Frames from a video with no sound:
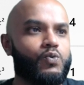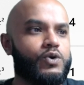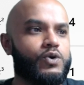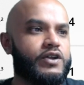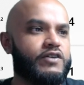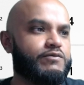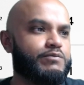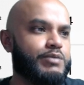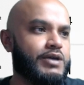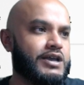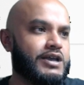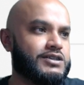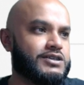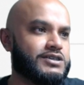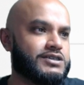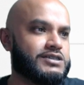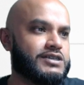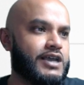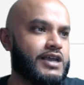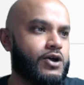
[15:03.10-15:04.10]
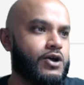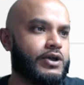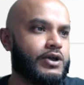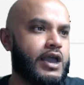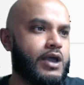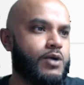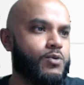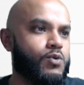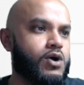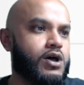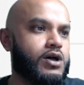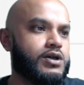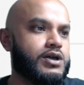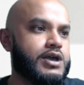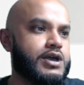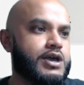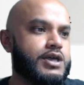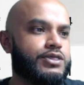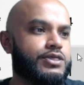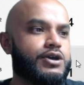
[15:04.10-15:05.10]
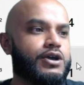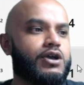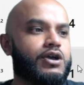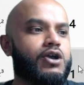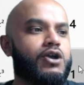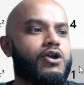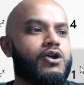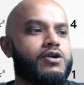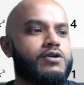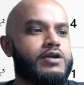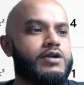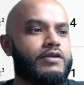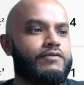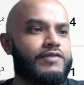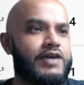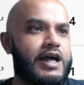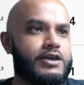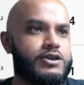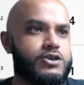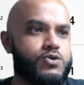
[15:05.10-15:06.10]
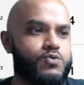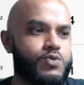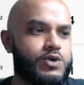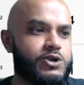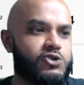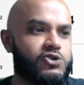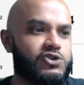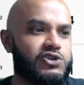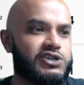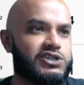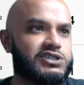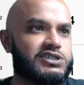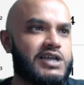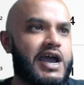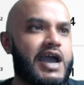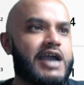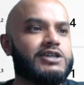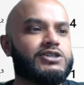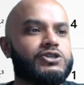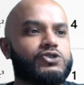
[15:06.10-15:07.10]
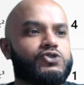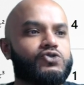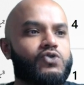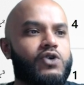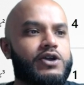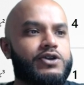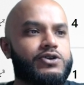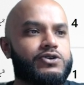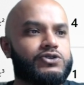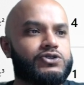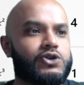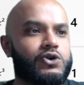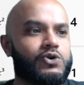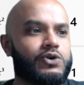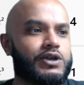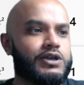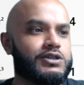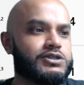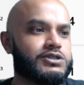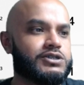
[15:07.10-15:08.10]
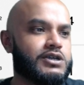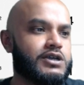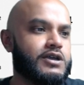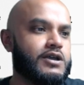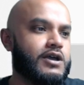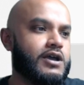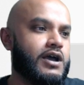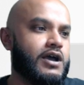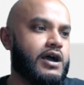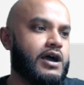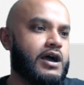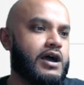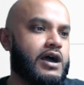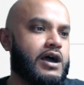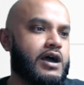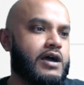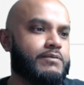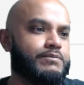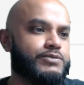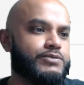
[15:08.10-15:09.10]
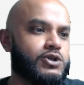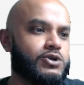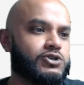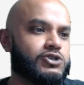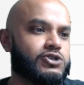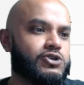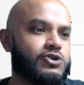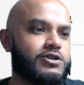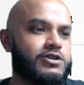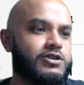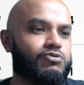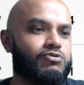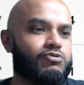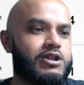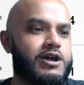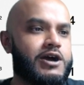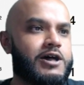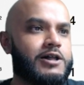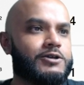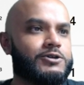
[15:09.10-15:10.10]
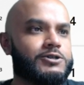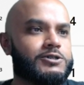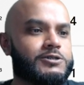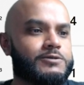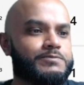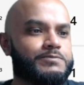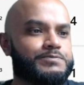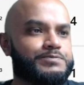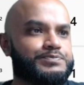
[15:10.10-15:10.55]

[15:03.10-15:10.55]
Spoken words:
would have been to say, okay, well, the current value when you decide to draw your tokens, it's $33.